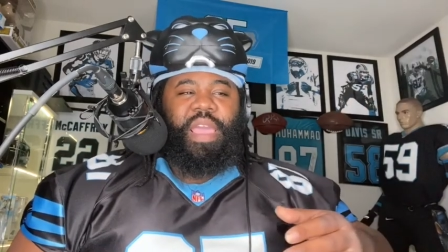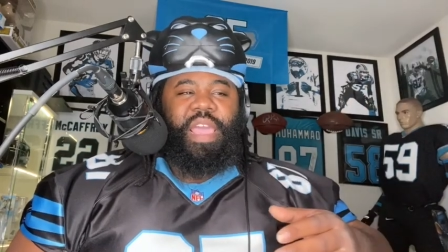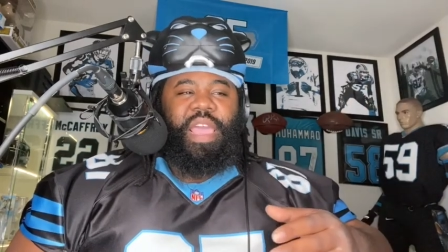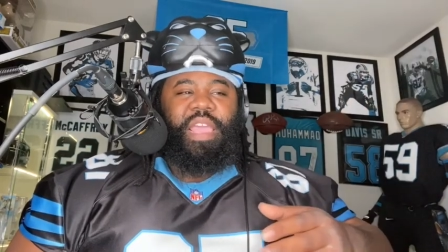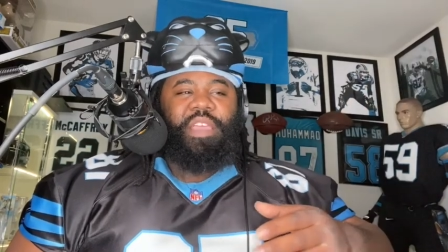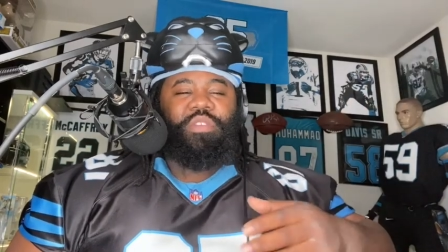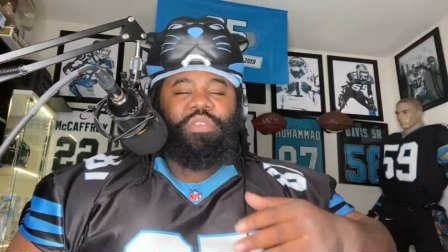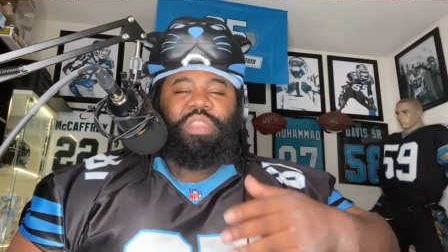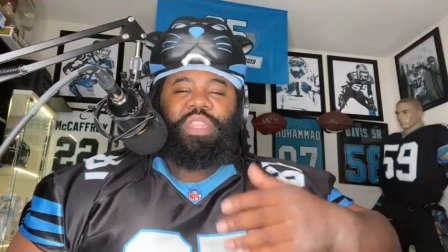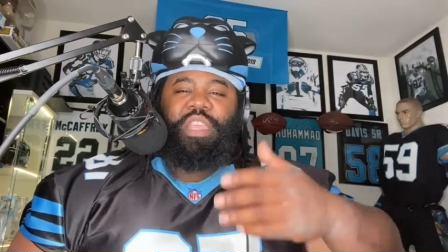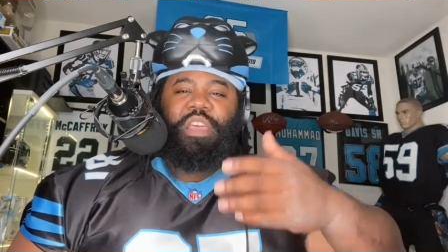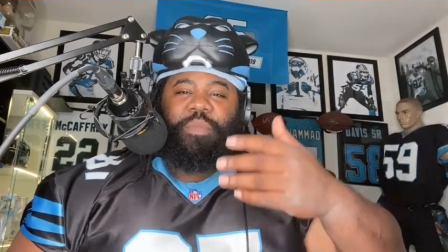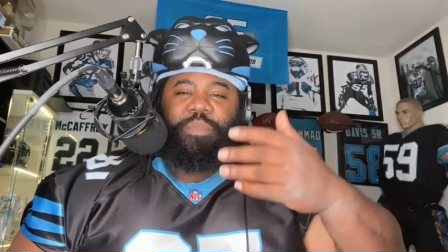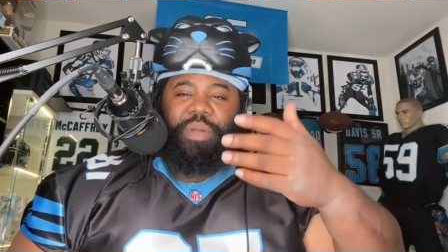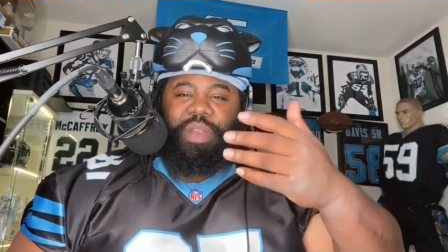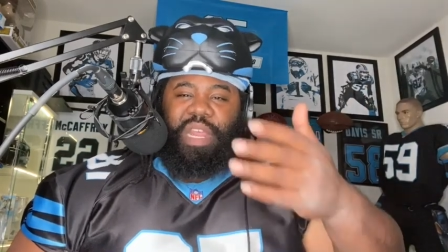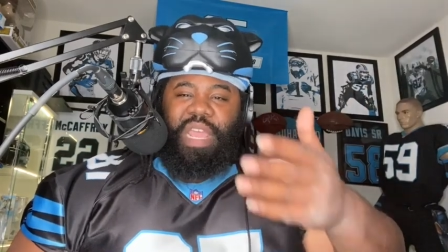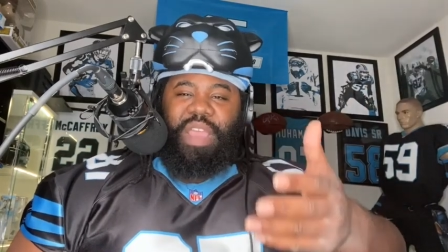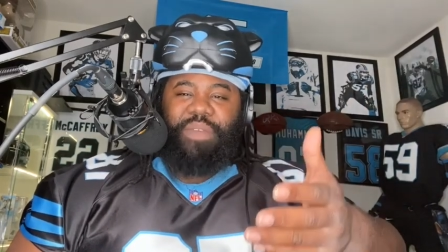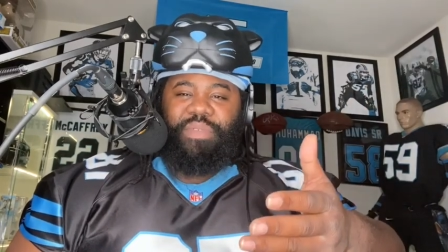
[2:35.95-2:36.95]
and you still
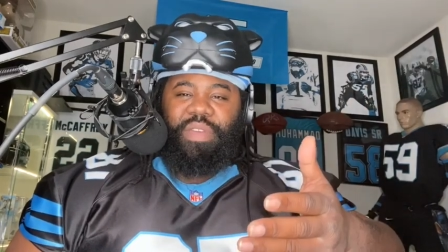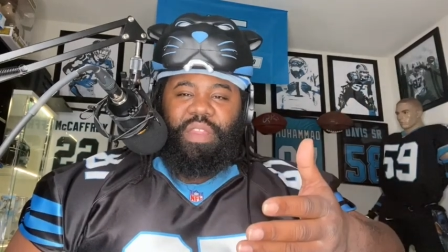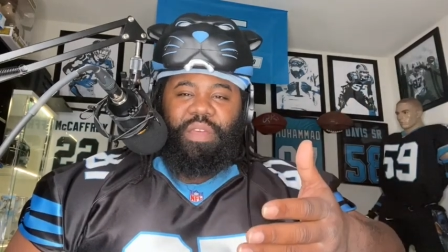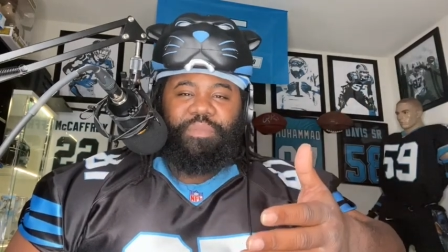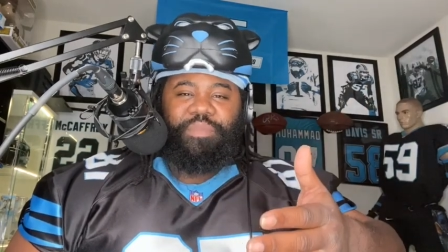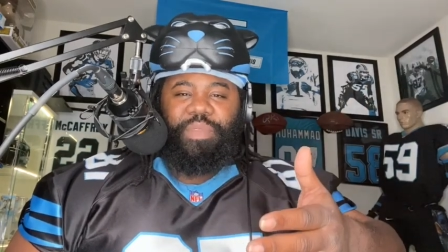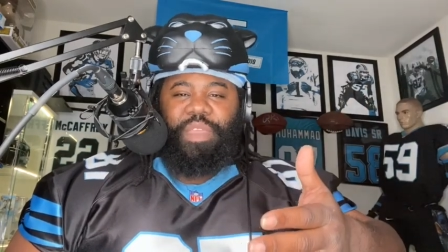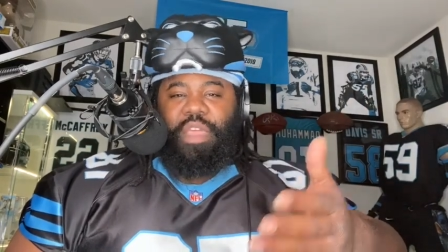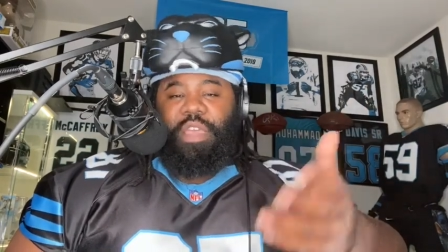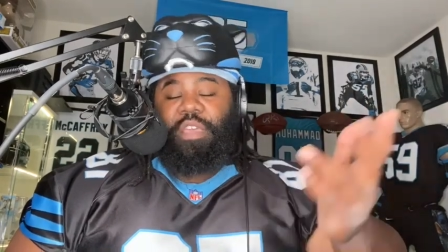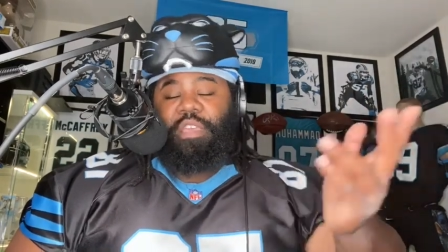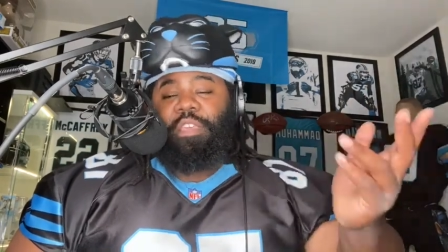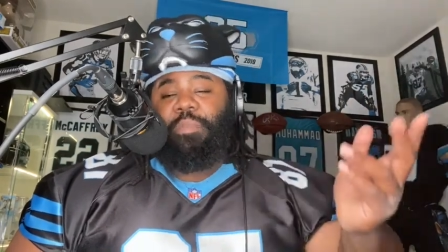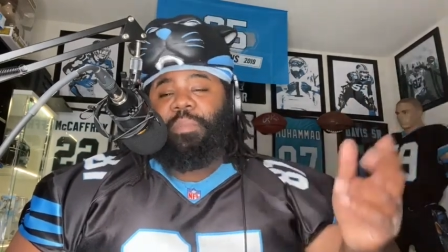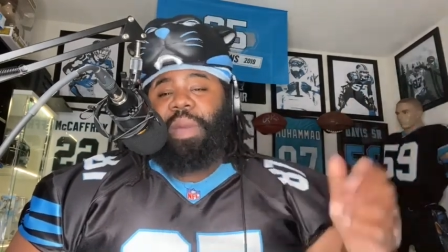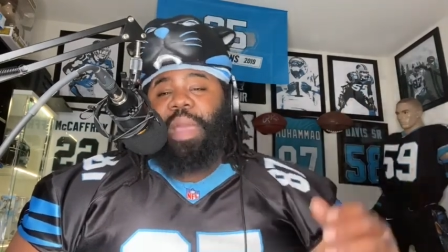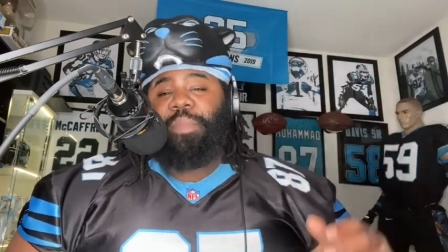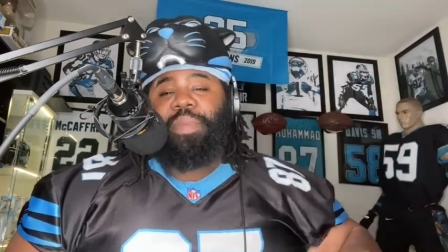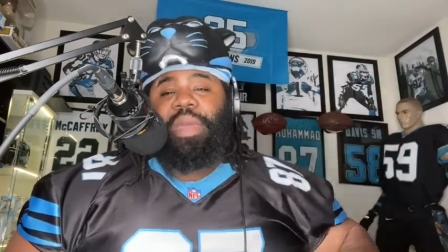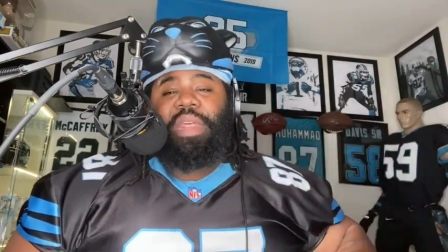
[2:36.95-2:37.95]
believe in him. You
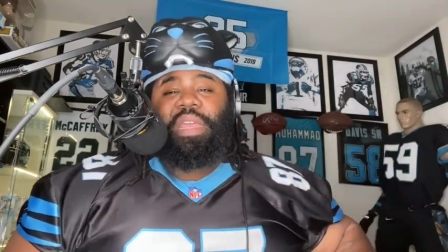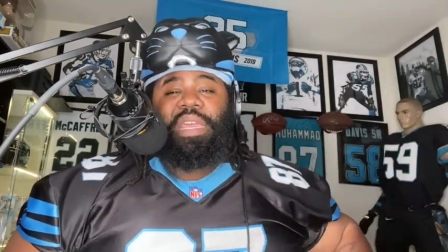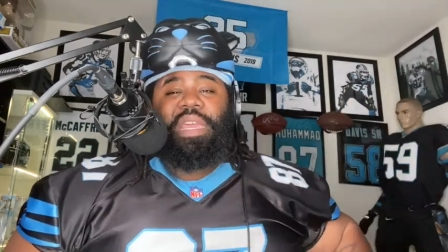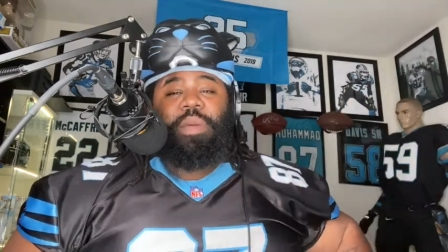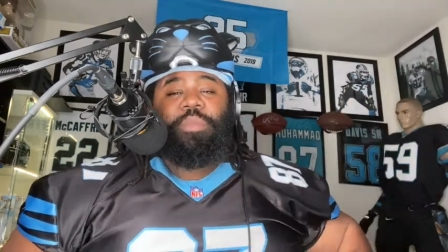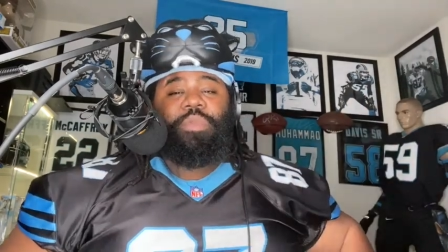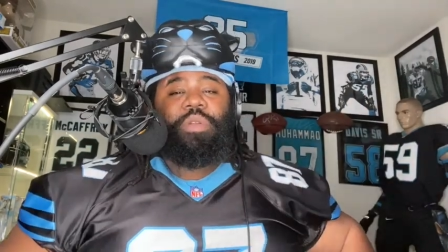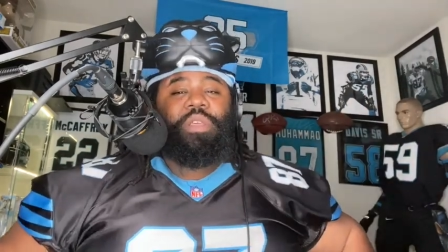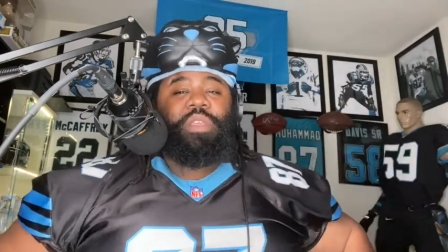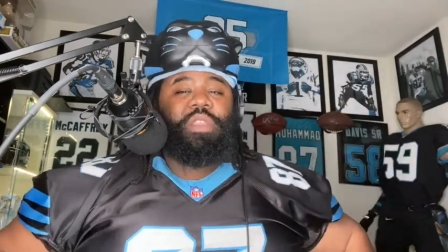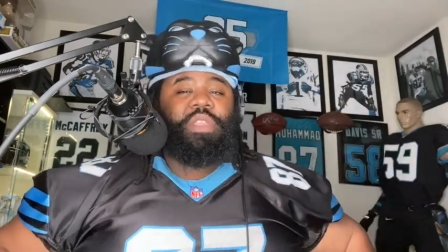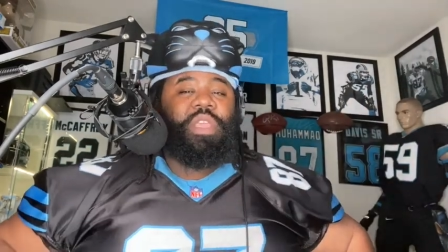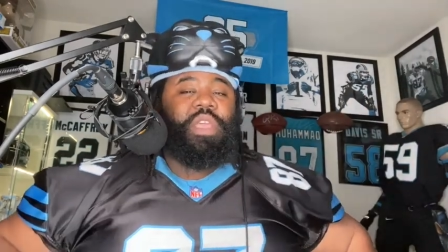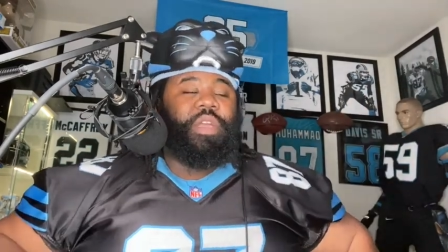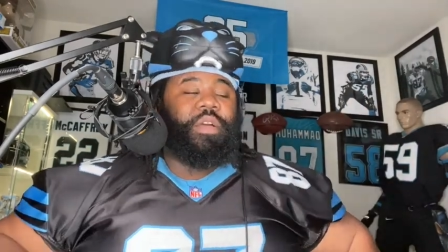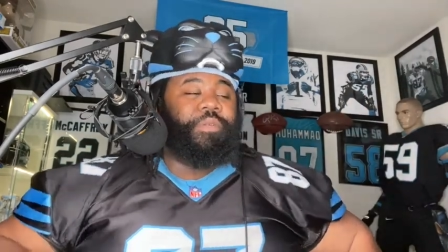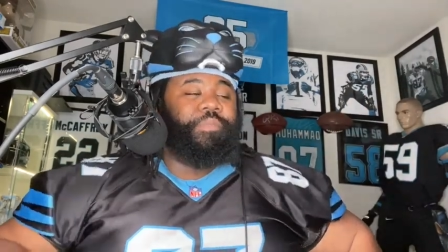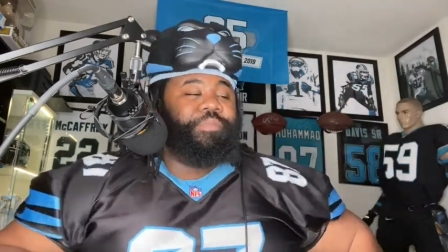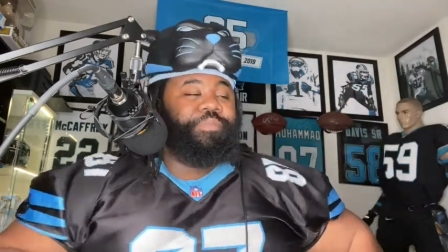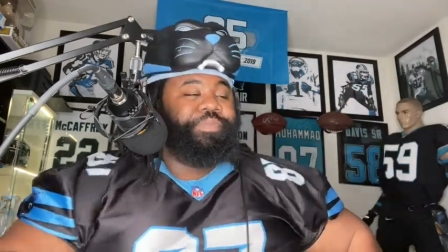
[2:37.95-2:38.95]
might better get him on a
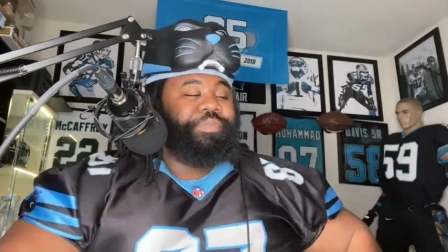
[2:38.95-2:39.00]
steal.